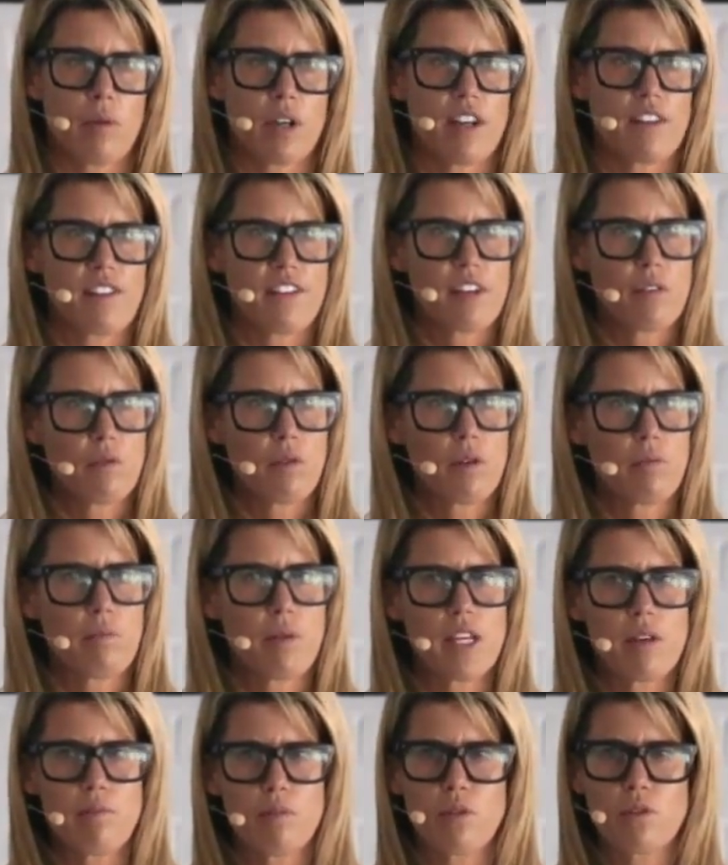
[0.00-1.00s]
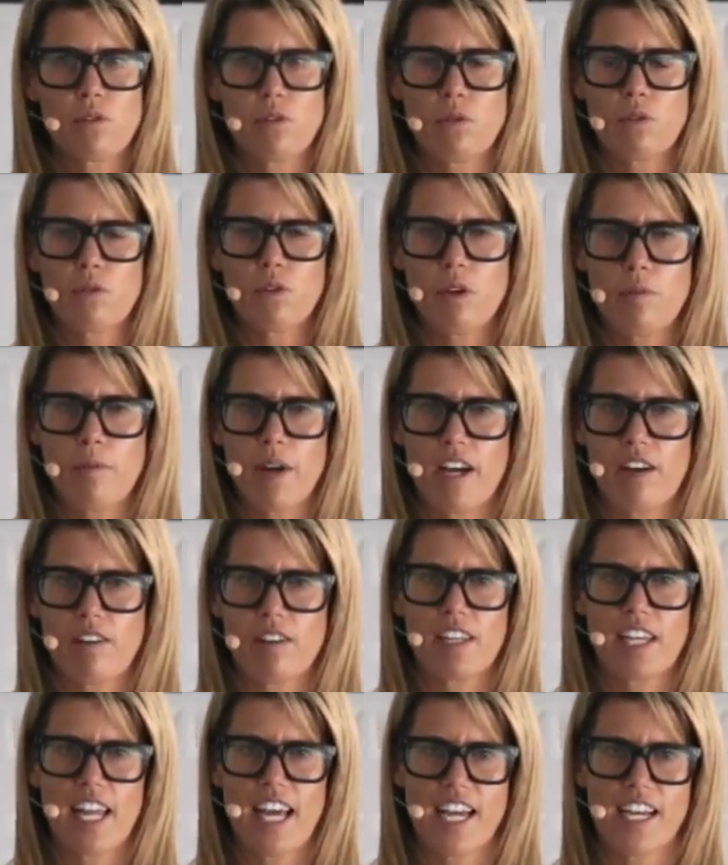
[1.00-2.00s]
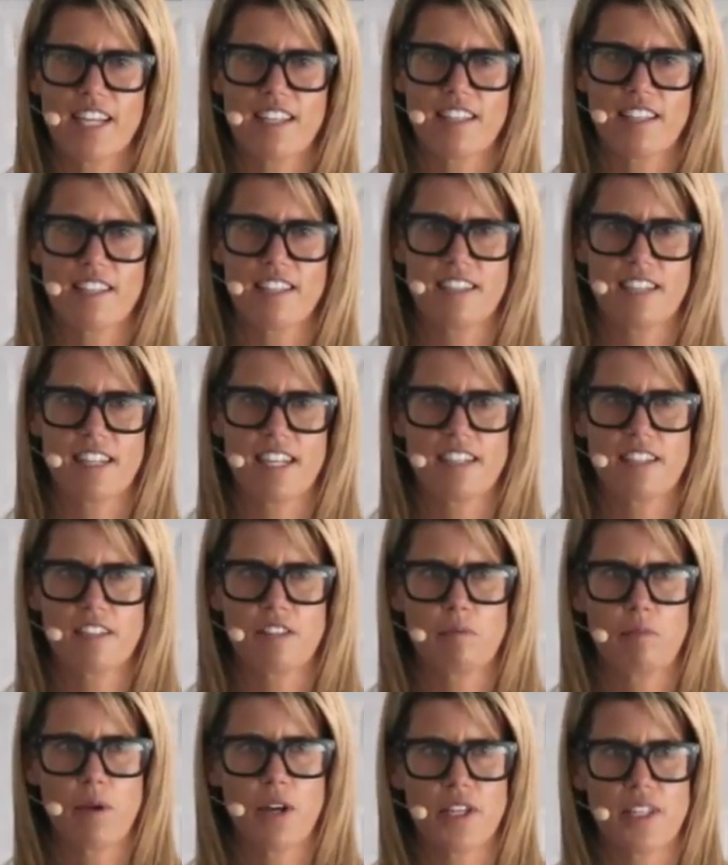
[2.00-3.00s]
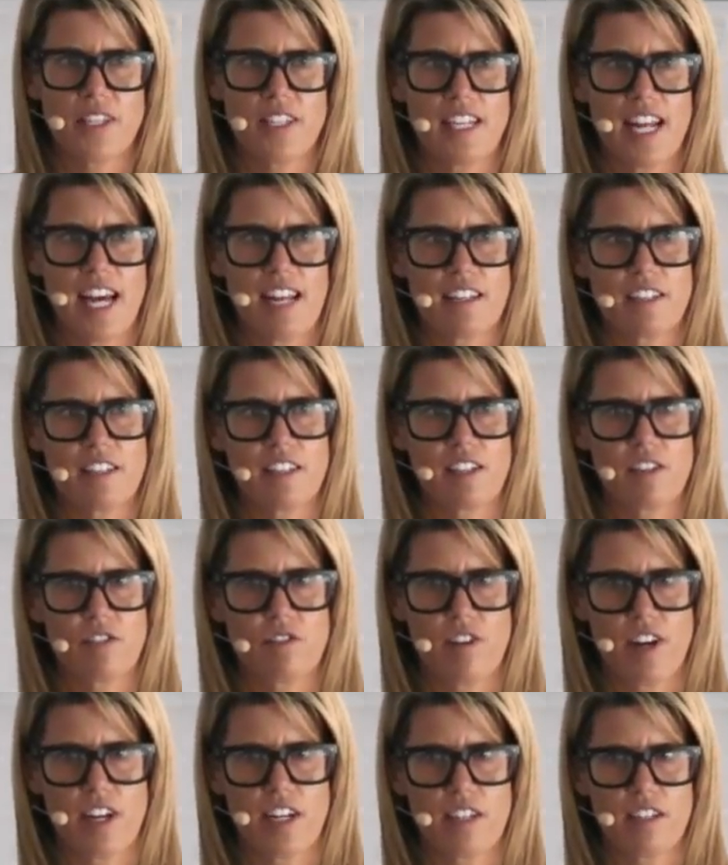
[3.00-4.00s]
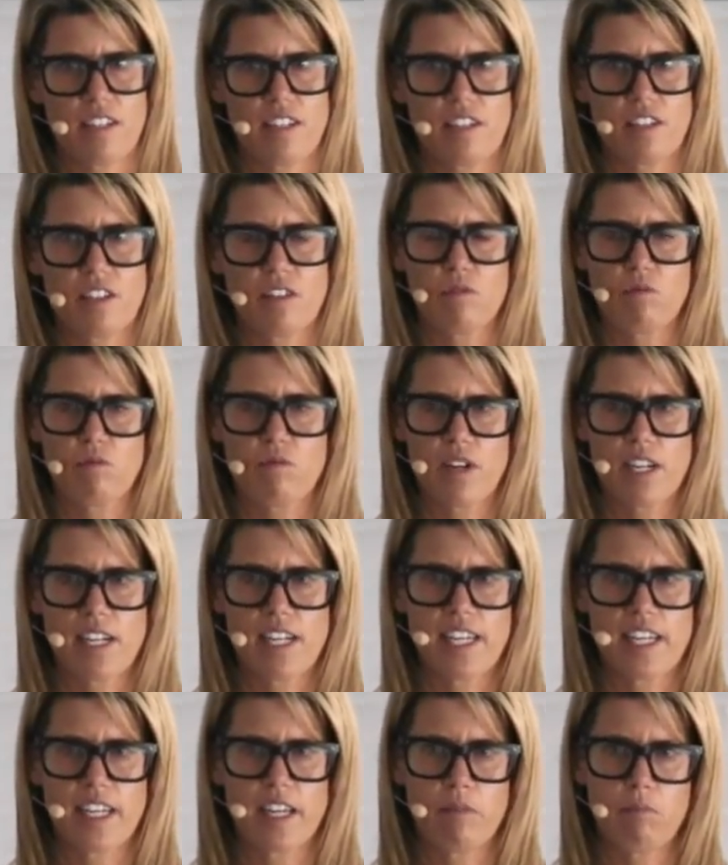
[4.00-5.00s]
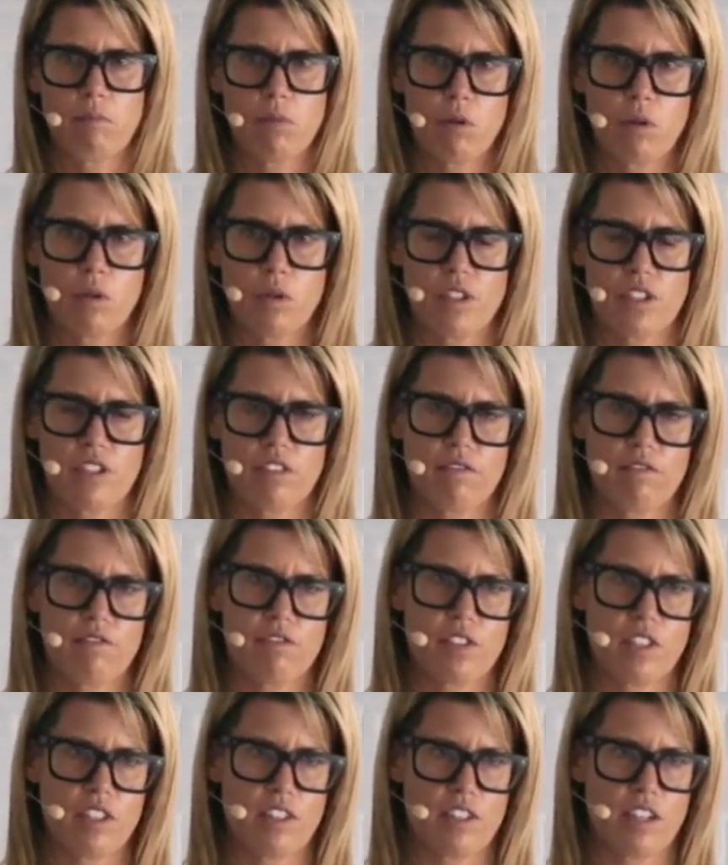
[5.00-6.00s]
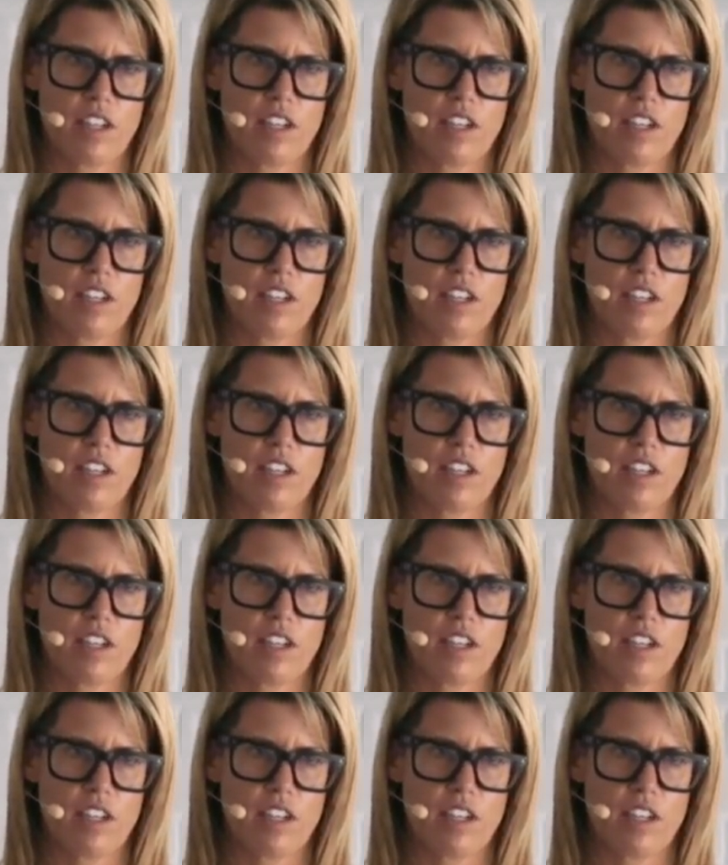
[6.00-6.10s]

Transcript: But I think what people talk about less is the personality traits that are really important for